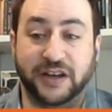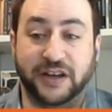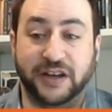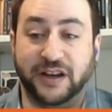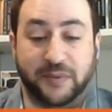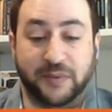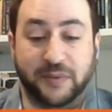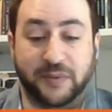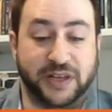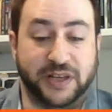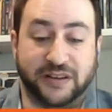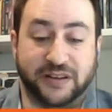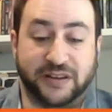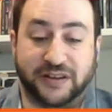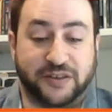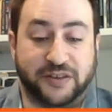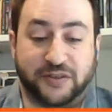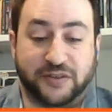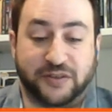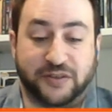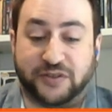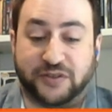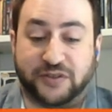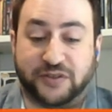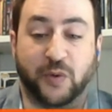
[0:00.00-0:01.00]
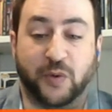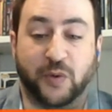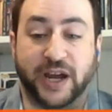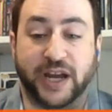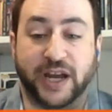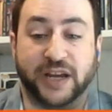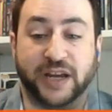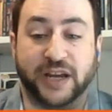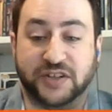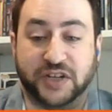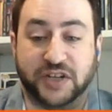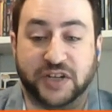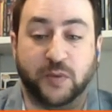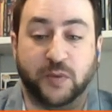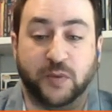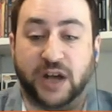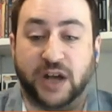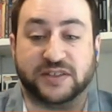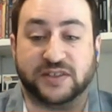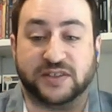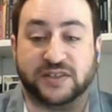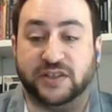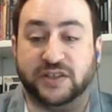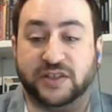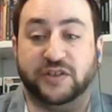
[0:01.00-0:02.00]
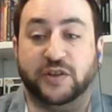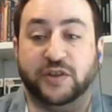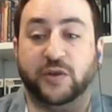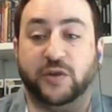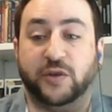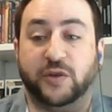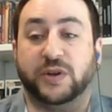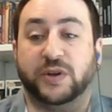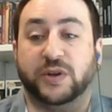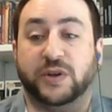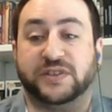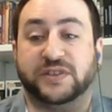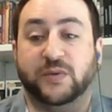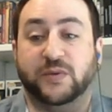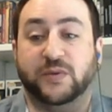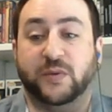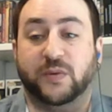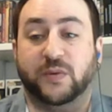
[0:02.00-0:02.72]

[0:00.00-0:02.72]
I mean, there's no way. She wants to do what